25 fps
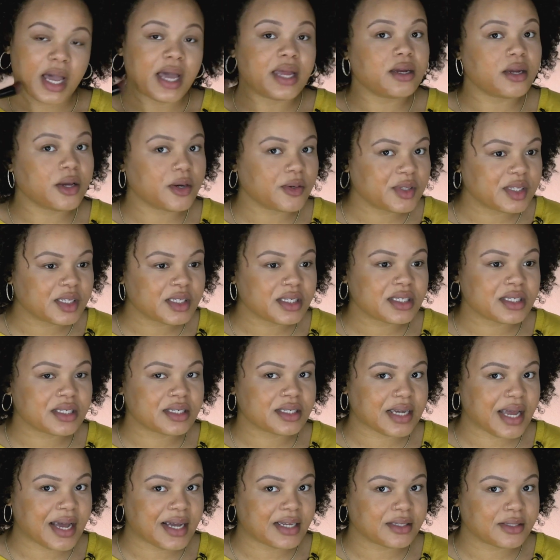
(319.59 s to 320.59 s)
I know this is
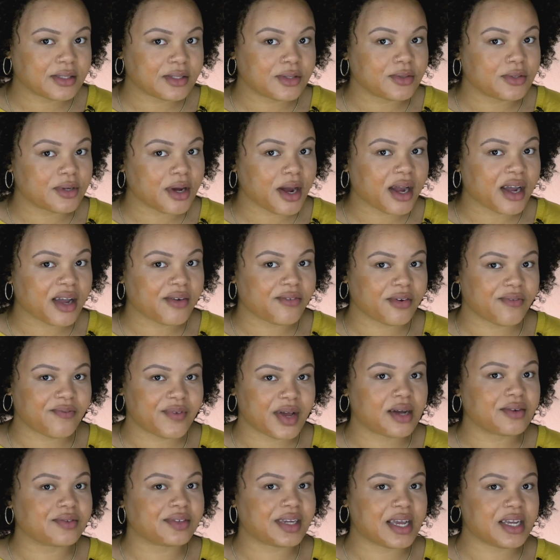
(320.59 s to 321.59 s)
not too dark of a
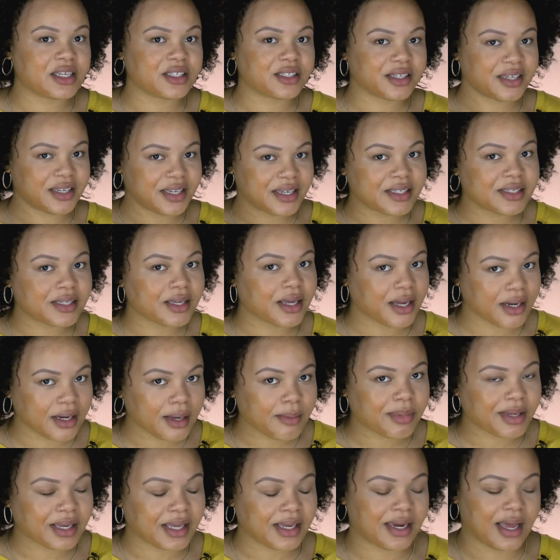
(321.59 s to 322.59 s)
foundation. It's gonna
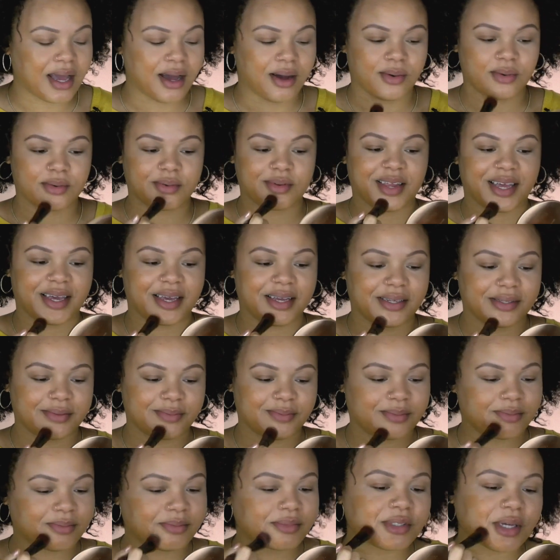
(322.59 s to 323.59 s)
blend out. Like,
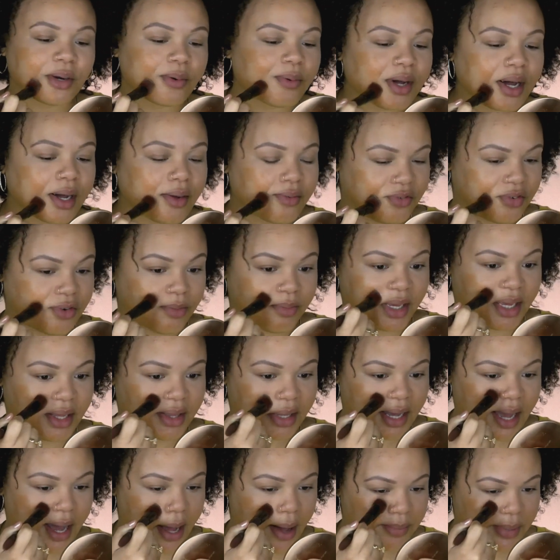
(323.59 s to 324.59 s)
don't come for me in
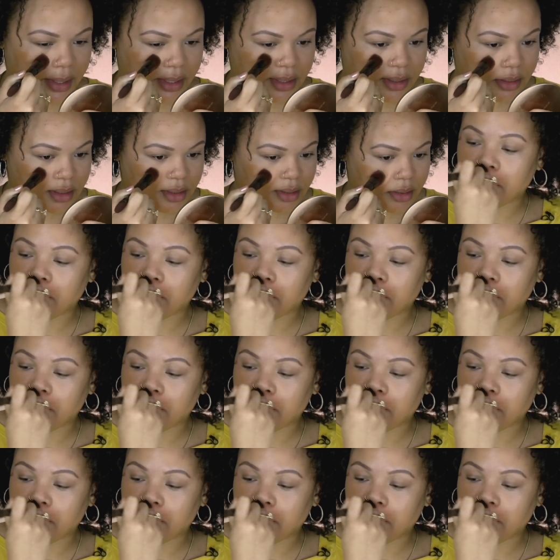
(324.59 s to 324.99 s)
the comments.